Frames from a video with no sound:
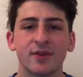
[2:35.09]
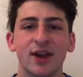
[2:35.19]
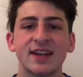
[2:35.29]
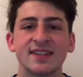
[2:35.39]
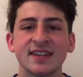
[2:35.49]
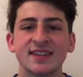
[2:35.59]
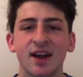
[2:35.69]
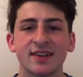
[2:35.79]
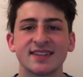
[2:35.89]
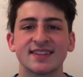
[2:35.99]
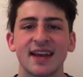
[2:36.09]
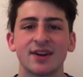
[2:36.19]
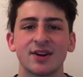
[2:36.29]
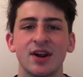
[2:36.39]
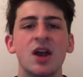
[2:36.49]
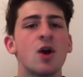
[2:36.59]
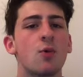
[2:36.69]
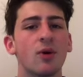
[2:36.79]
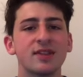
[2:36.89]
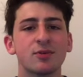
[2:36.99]
in a CentOS container,
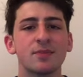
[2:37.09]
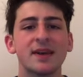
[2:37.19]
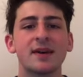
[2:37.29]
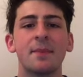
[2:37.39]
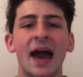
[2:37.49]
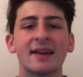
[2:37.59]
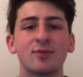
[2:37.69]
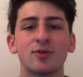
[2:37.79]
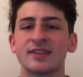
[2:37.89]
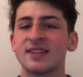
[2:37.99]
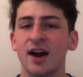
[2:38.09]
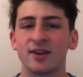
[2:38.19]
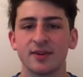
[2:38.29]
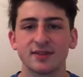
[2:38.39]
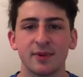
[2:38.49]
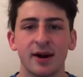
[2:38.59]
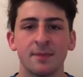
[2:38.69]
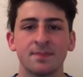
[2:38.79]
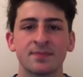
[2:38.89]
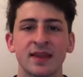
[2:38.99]
one that would be compatible with Docker as well.
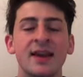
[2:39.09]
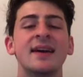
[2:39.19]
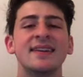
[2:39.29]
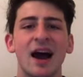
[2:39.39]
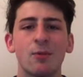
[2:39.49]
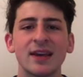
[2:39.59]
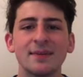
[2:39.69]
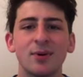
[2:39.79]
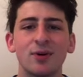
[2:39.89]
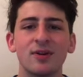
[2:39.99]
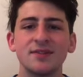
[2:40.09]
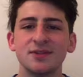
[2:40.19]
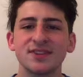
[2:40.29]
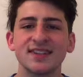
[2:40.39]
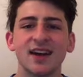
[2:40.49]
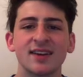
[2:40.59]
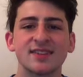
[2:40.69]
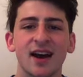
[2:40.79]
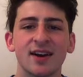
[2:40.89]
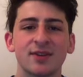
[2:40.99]
Now we can pull a new
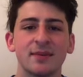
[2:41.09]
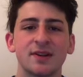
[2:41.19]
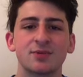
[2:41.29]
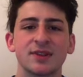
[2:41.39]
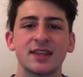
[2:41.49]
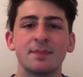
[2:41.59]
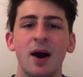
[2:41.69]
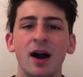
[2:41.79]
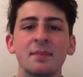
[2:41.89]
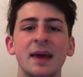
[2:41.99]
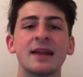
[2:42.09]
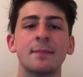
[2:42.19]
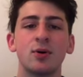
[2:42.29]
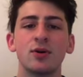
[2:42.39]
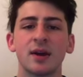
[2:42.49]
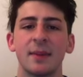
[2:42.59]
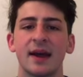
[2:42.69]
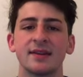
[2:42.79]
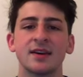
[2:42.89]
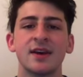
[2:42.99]
CentOS Docker image with the podman pull
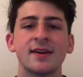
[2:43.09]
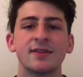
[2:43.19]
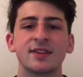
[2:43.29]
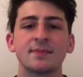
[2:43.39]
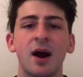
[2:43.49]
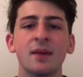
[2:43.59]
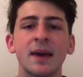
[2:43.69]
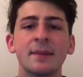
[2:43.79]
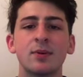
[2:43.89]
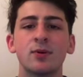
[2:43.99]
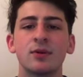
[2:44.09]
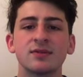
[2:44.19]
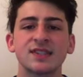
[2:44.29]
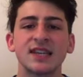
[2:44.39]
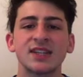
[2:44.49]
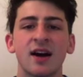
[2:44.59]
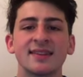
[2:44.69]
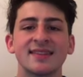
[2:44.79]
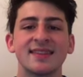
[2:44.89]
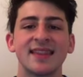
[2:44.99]
command using podman pull
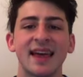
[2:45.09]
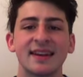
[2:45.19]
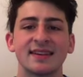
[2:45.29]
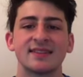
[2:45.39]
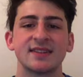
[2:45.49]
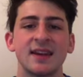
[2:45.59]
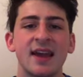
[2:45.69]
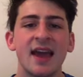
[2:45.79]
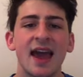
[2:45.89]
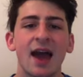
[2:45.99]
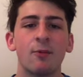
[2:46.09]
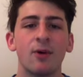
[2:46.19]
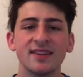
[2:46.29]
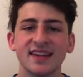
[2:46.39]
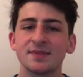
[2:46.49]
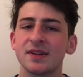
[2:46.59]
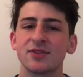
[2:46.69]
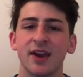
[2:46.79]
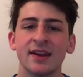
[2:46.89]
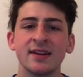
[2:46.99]
CentOS latest. And once that's been
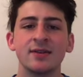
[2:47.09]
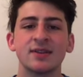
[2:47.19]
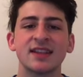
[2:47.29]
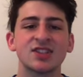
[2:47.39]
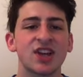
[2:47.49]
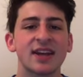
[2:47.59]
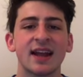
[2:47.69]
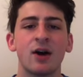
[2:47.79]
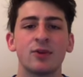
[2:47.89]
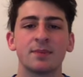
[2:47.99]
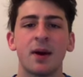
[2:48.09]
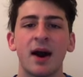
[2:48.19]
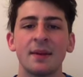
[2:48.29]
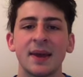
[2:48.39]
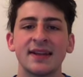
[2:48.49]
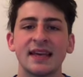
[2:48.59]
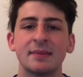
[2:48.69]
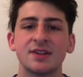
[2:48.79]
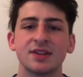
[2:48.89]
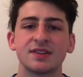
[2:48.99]
created, let's check it out with podman
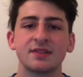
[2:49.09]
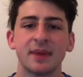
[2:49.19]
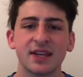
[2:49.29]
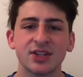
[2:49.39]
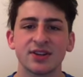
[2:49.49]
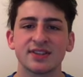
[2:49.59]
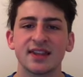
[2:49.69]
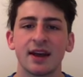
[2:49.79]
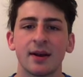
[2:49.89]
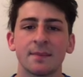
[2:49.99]
images, make sure it's there.